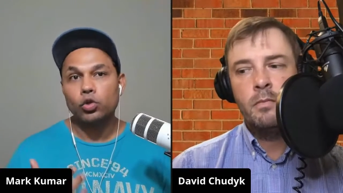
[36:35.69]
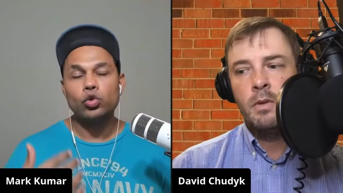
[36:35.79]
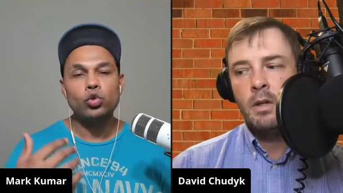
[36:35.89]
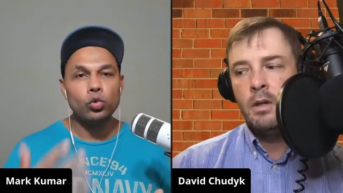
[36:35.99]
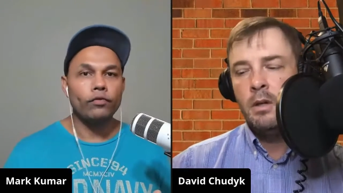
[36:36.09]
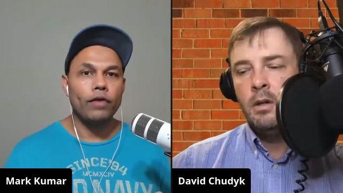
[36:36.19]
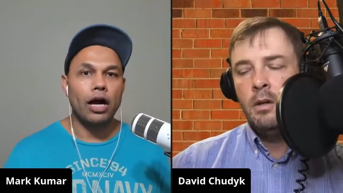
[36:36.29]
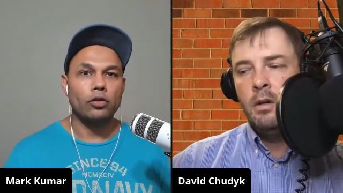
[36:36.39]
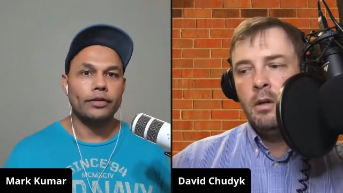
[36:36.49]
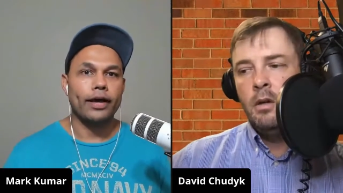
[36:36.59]
Speaker 1: do you
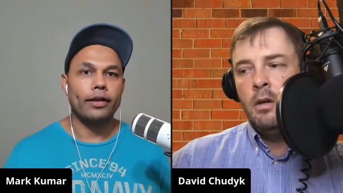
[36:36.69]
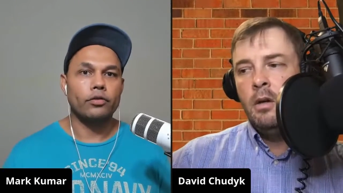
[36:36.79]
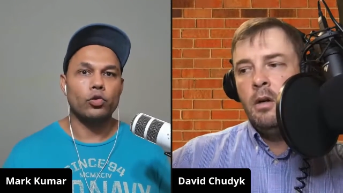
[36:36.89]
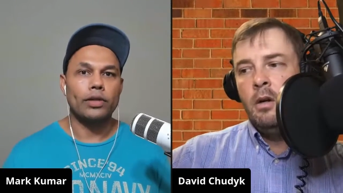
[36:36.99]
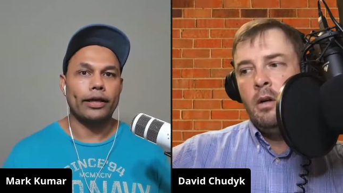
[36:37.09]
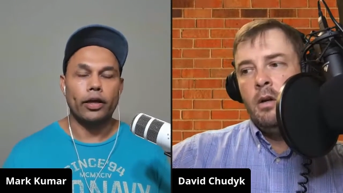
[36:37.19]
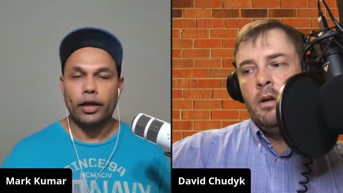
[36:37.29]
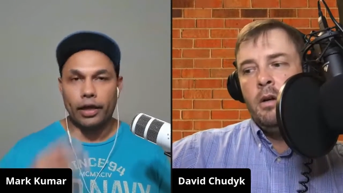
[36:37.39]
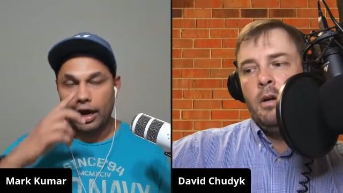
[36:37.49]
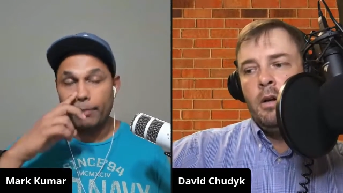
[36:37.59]
follow that you like,
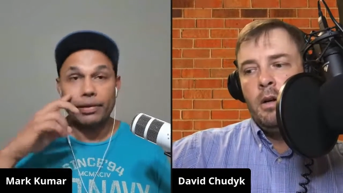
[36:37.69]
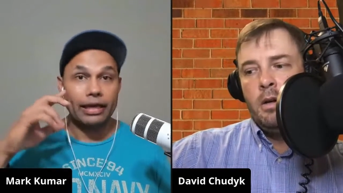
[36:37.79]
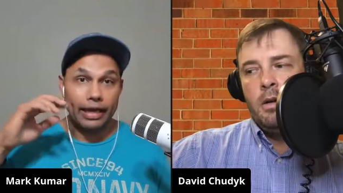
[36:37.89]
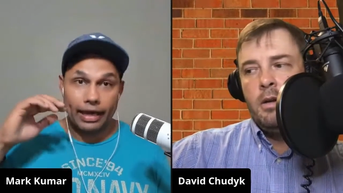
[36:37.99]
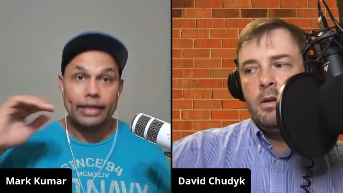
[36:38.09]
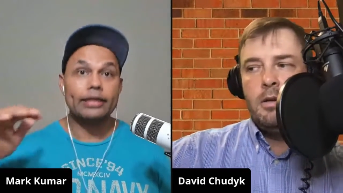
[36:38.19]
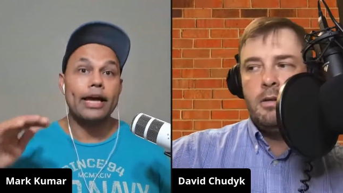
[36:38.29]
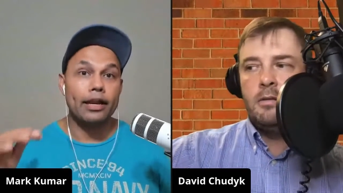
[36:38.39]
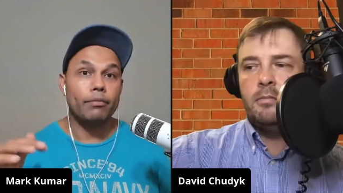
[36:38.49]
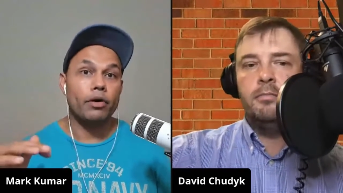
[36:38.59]
hey, I'm
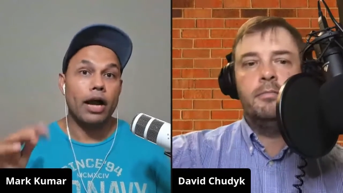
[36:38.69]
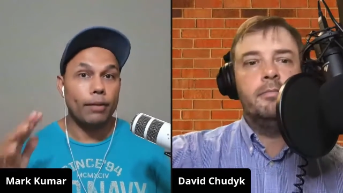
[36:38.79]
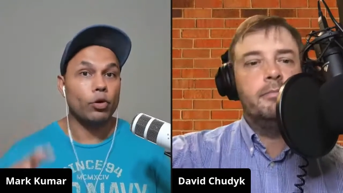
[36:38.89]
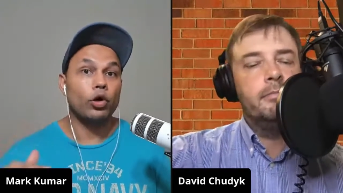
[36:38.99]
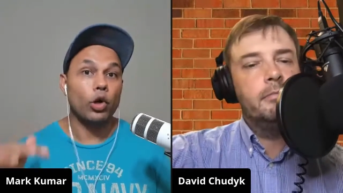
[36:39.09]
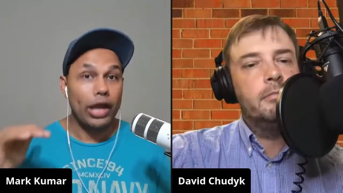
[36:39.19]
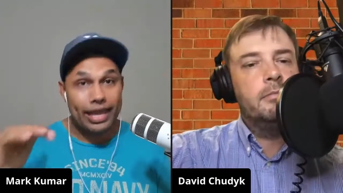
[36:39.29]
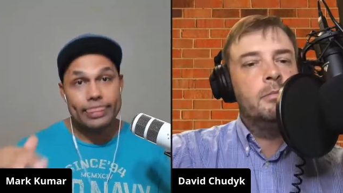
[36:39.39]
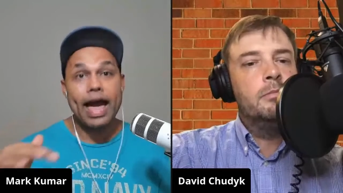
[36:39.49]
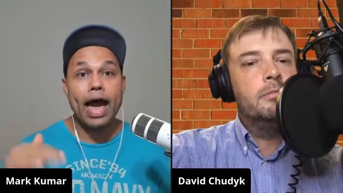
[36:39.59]
hitting that number, I'm good
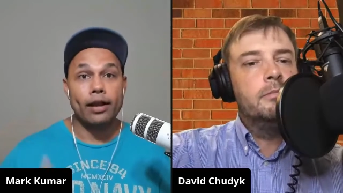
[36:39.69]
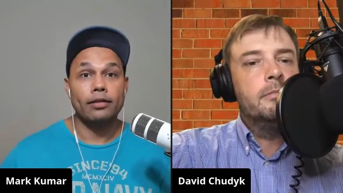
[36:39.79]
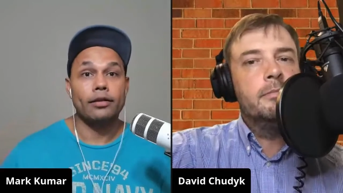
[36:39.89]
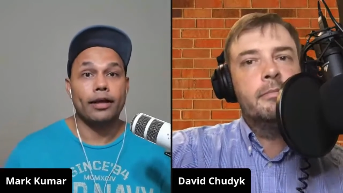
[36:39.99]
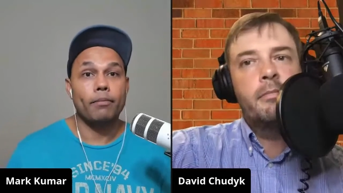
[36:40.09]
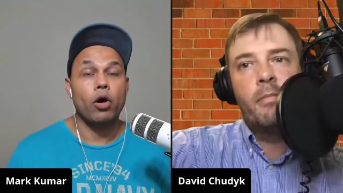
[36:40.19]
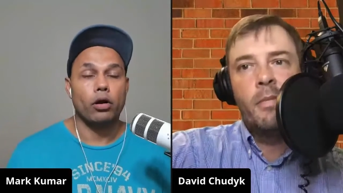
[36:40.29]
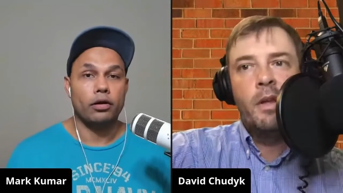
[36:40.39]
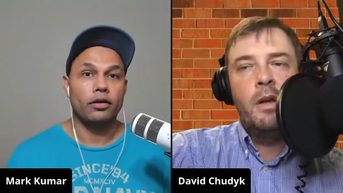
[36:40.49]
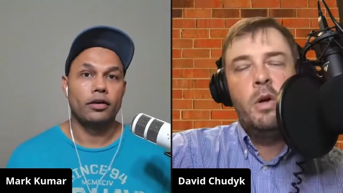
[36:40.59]
in that analytic
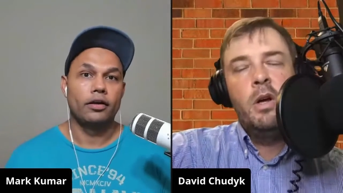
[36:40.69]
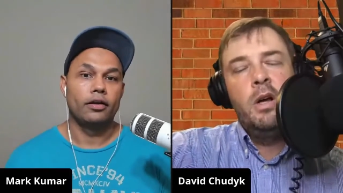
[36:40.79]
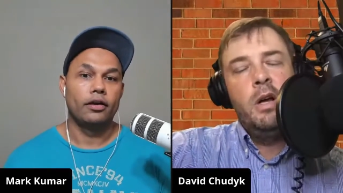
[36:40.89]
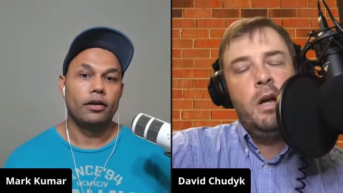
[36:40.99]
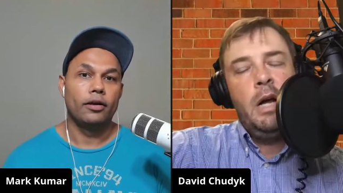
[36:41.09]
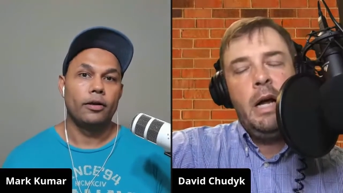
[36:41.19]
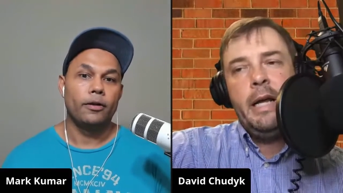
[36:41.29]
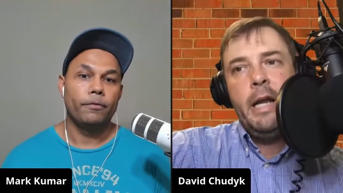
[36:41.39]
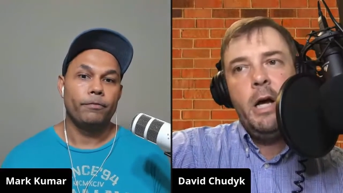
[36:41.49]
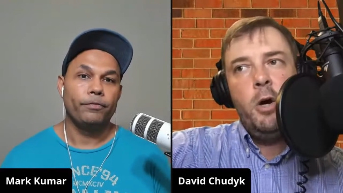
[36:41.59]
part?
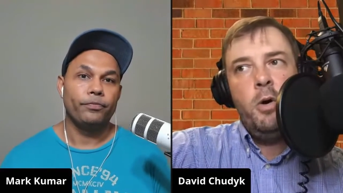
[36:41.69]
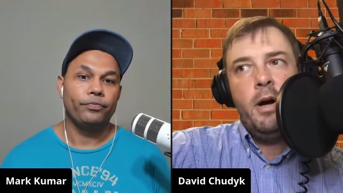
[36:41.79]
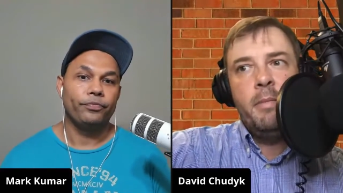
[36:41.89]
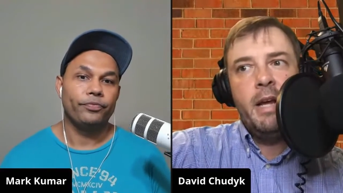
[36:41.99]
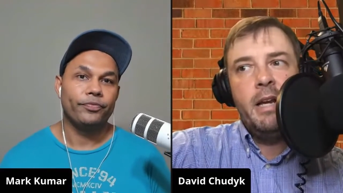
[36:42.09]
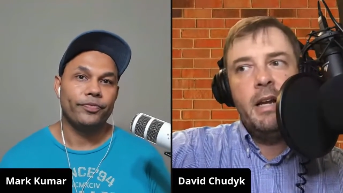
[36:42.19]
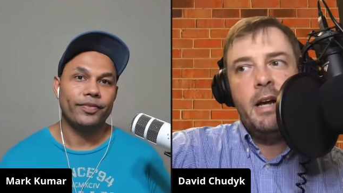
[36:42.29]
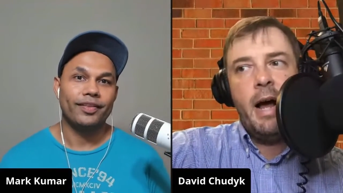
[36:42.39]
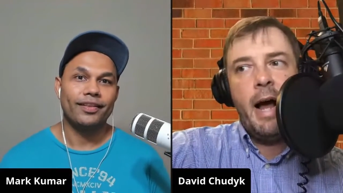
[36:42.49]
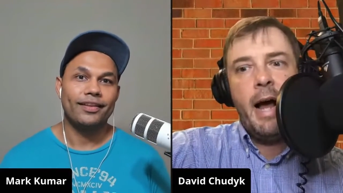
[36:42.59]
Speaker 2: You know, I mean,
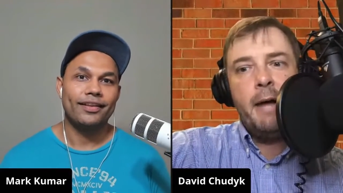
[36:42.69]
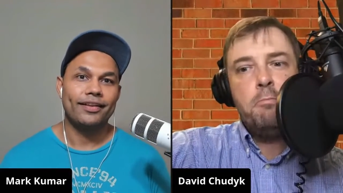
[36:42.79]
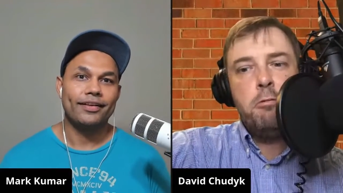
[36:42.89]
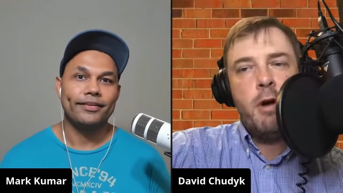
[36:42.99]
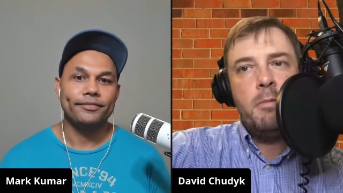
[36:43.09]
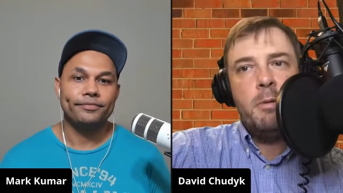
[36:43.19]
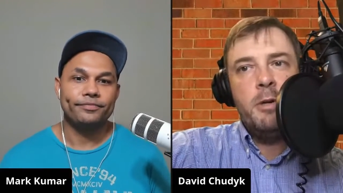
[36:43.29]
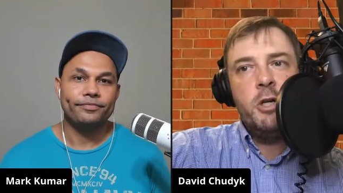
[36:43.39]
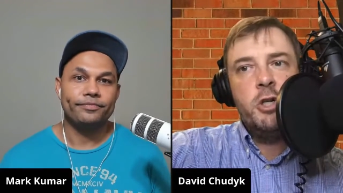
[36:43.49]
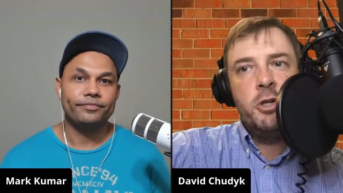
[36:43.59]
I
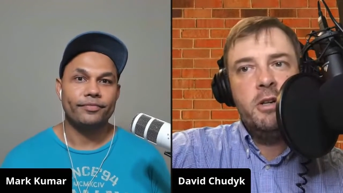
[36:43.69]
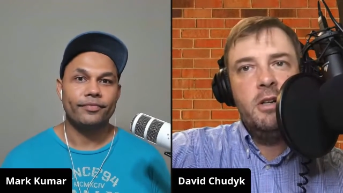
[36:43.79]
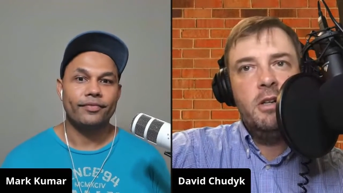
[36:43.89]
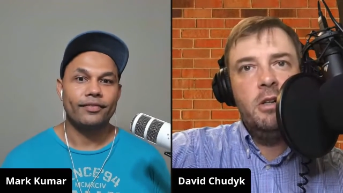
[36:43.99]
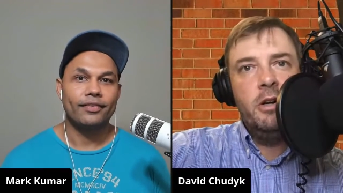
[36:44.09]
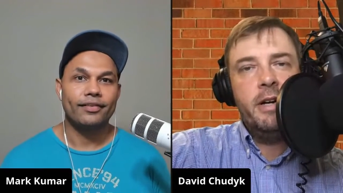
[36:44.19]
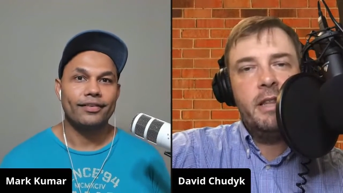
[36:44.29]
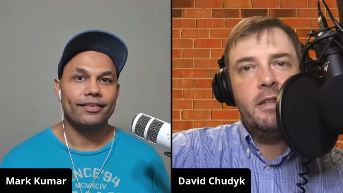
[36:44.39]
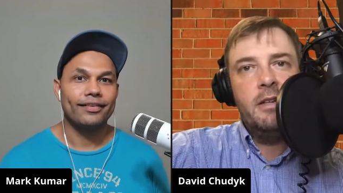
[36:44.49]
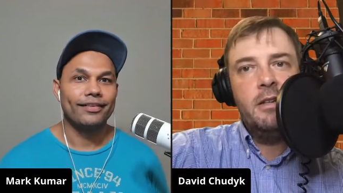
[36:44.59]
probably shouldn't look
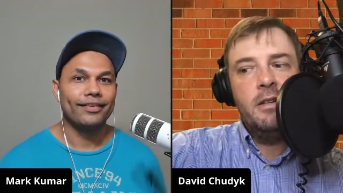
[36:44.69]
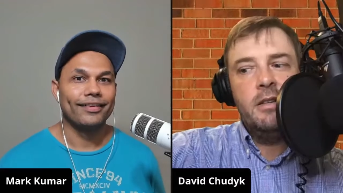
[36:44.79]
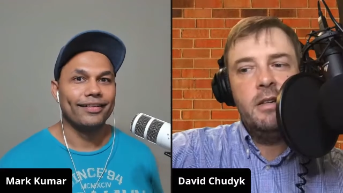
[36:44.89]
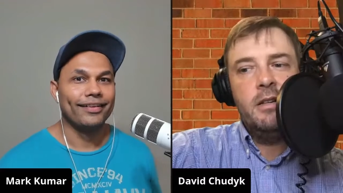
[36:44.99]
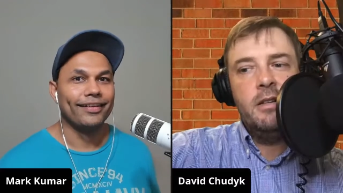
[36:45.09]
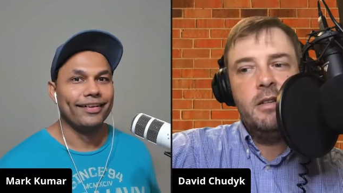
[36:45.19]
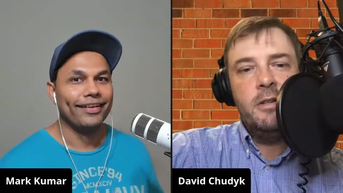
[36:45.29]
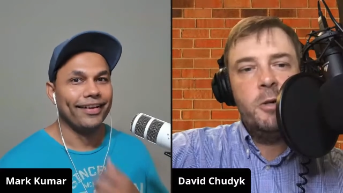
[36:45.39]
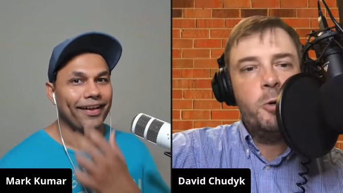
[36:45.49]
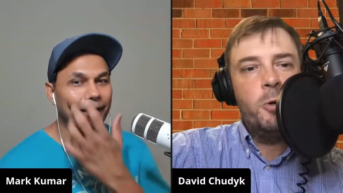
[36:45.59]
at the the
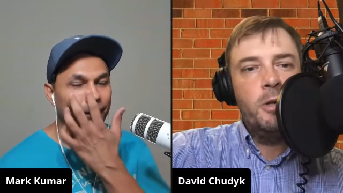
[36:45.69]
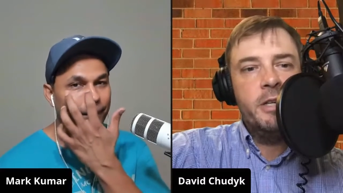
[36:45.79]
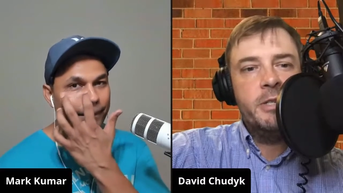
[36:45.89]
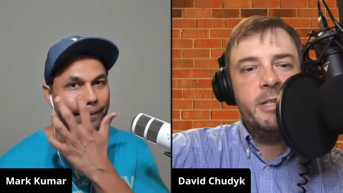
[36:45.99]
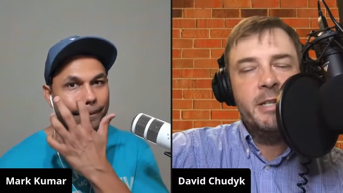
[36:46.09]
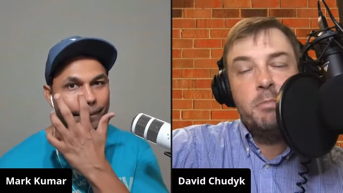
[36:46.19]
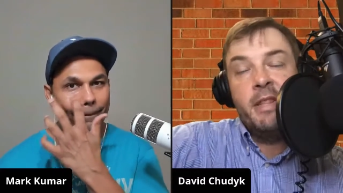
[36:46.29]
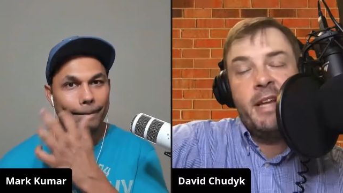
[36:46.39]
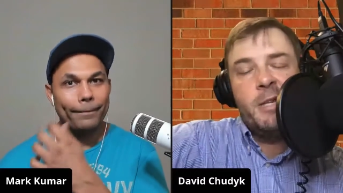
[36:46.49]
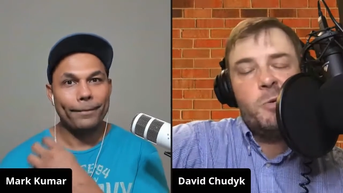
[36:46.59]
the total listens,
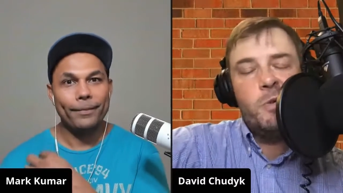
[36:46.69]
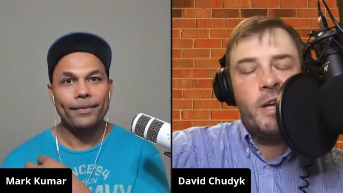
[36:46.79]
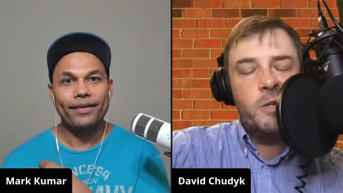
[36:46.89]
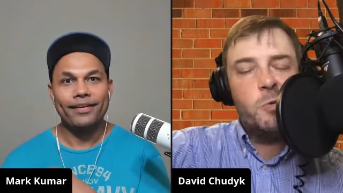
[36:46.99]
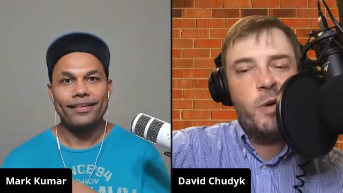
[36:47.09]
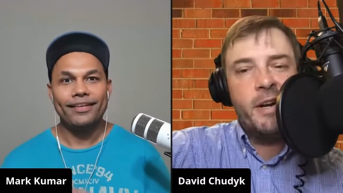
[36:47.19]
but that's that's what